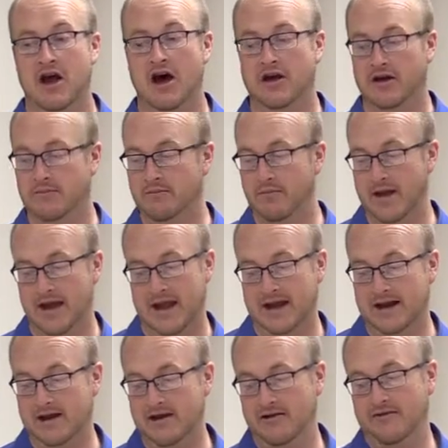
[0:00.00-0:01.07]
on a
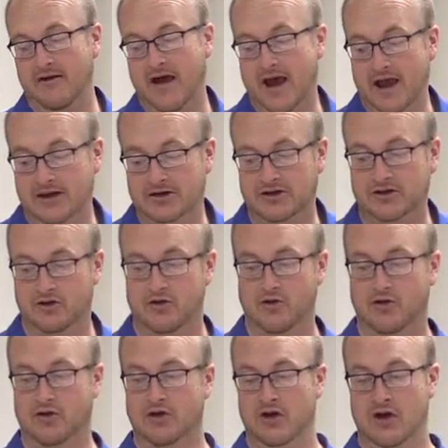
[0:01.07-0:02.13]
bed of
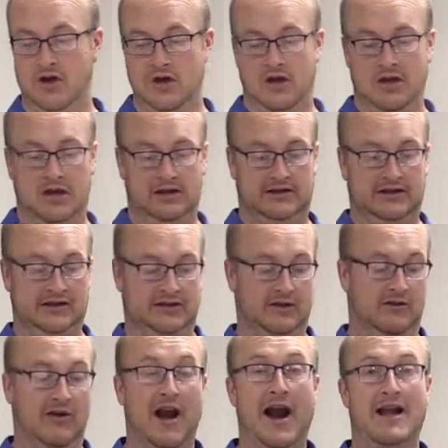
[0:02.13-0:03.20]
actual. It's just
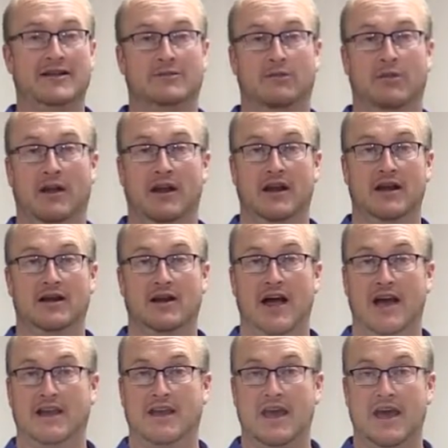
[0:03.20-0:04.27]
a rice blend,
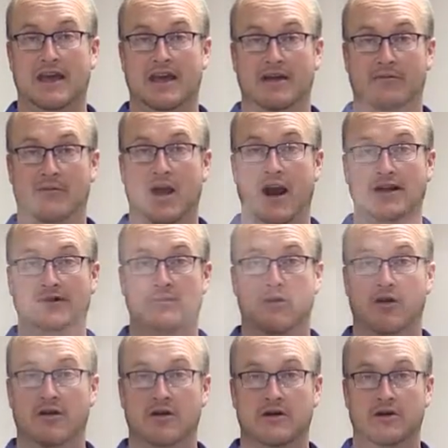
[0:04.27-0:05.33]
like a rice
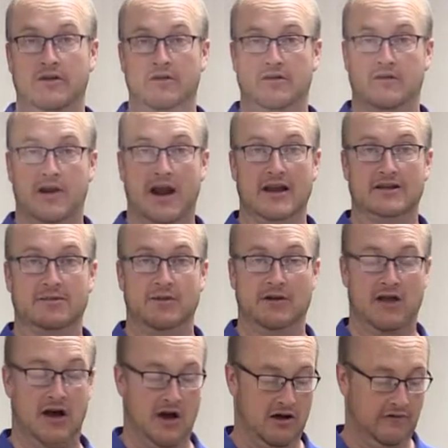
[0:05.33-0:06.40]
part, rice
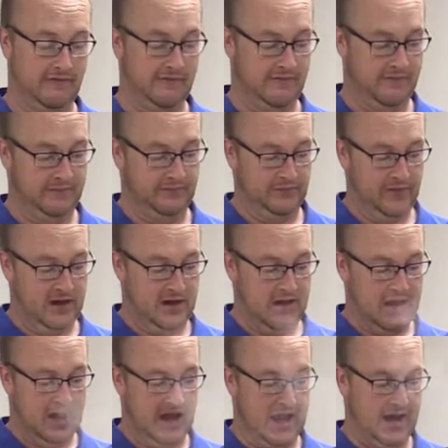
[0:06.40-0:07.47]

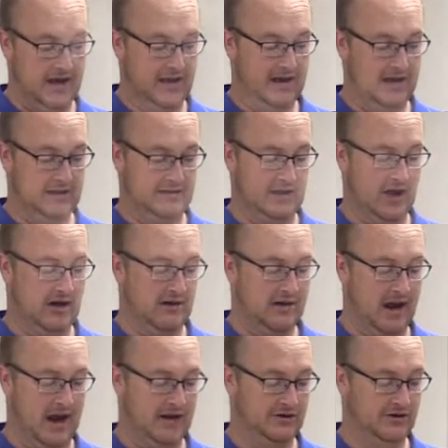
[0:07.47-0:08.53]
pilaf, and it's got
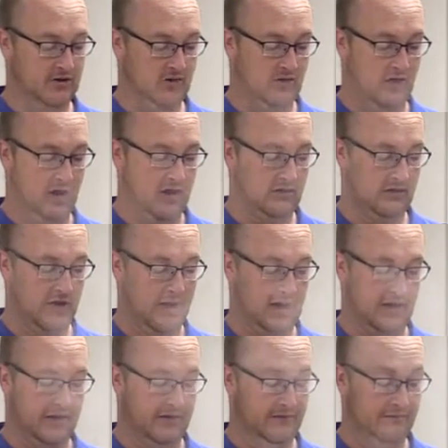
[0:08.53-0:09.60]
natural long
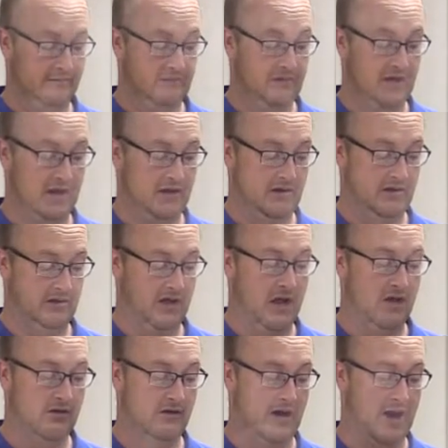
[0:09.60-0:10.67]
grain
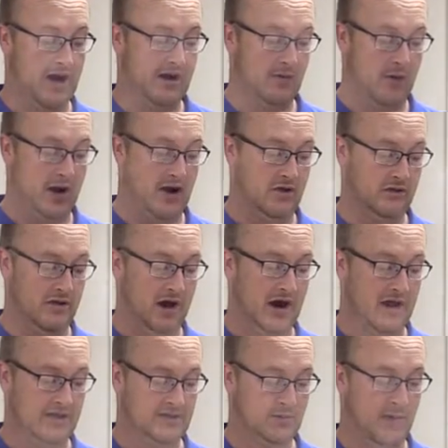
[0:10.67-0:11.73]
long grain, wild
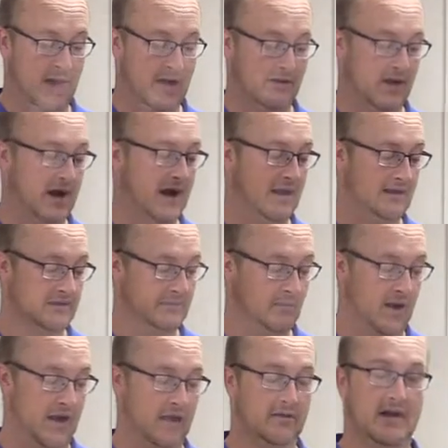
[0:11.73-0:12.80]
rice, white rice,
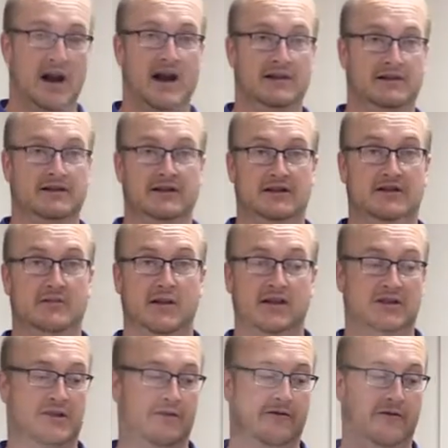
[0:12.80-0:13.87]
brown rice, just a
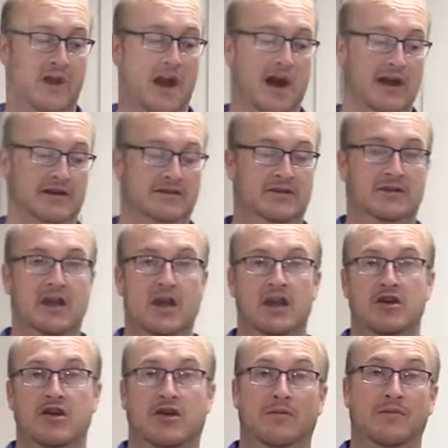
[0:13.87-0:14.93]
mixture of rice.
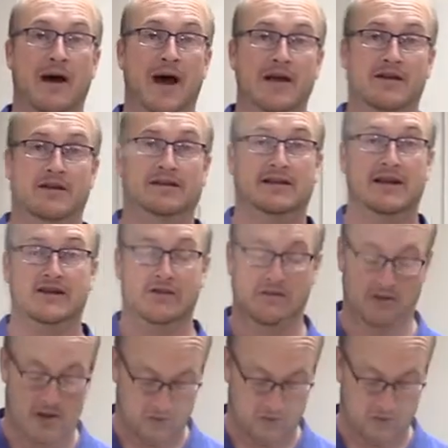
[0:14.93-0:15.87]
You can buy this at your